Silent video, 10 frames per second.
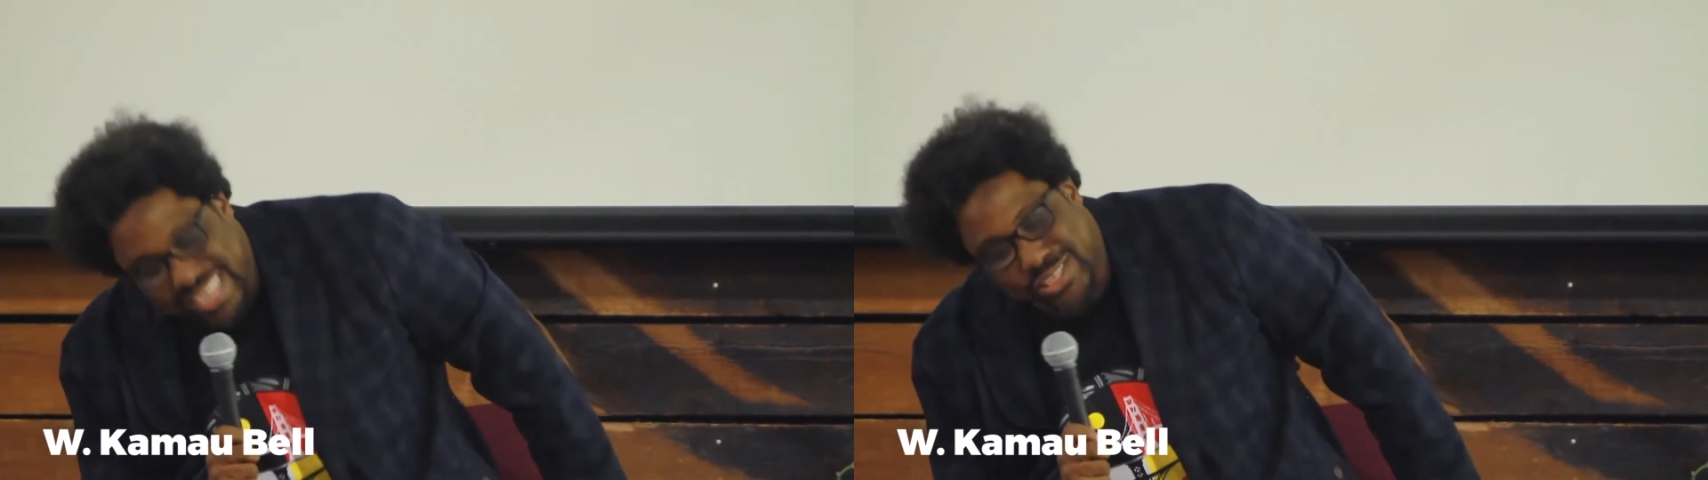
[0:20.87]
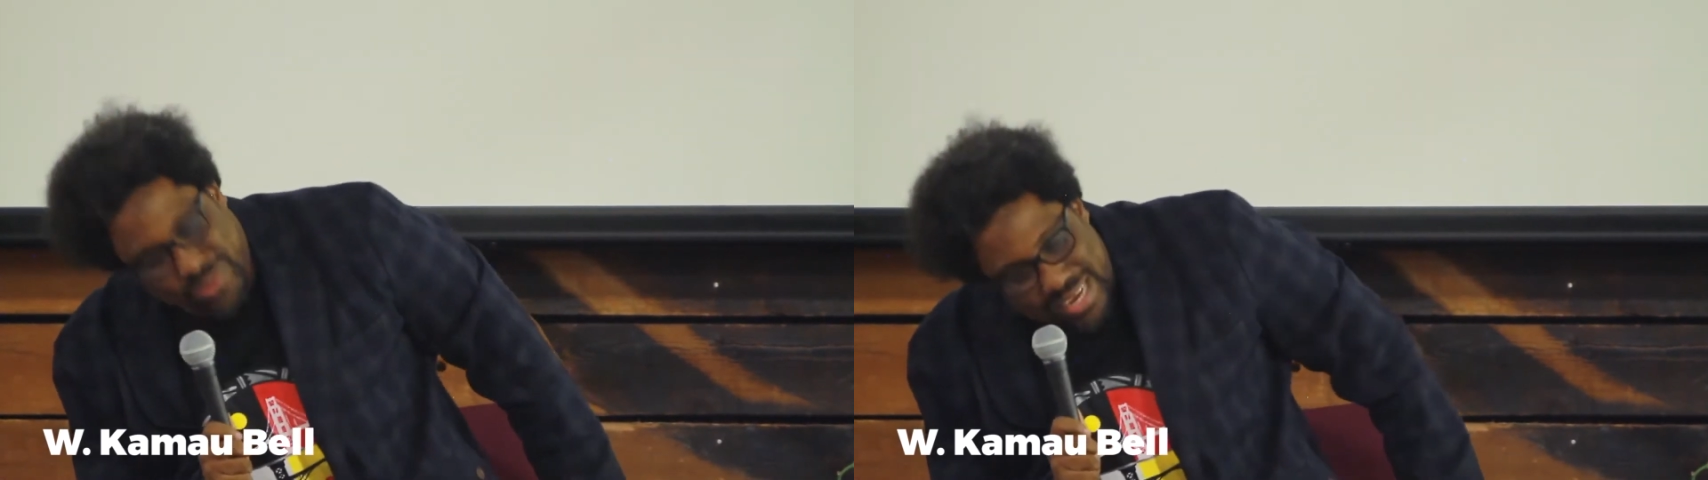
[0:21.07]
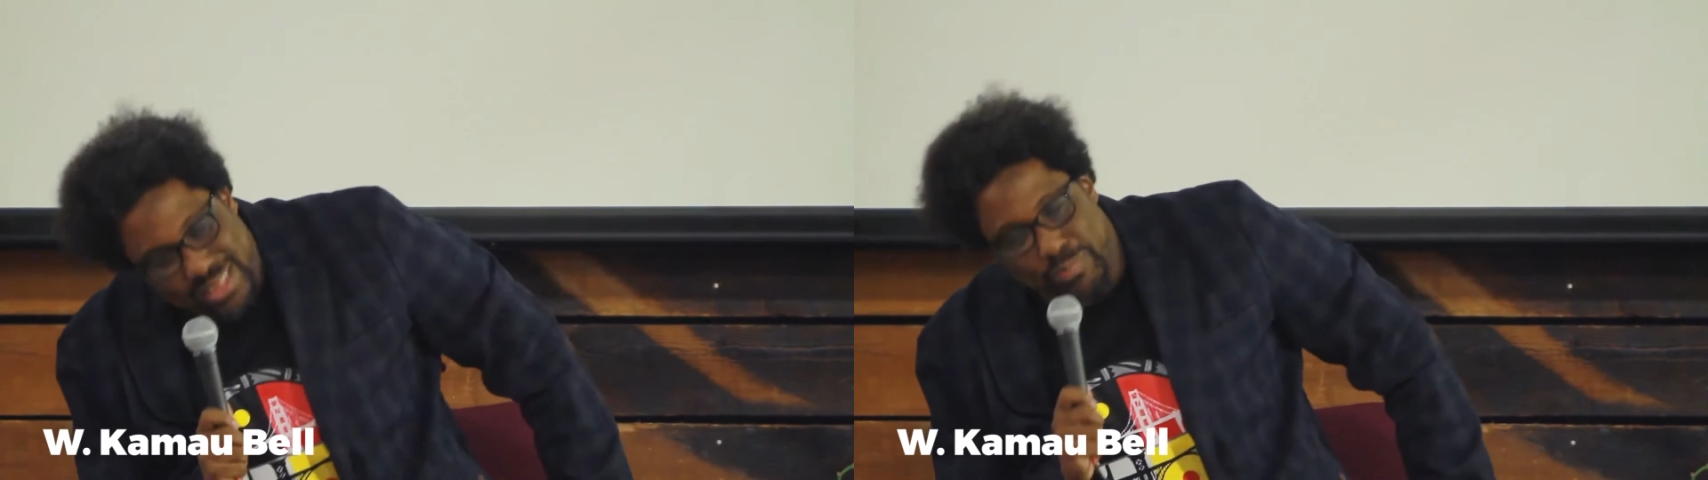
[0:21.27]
they tried the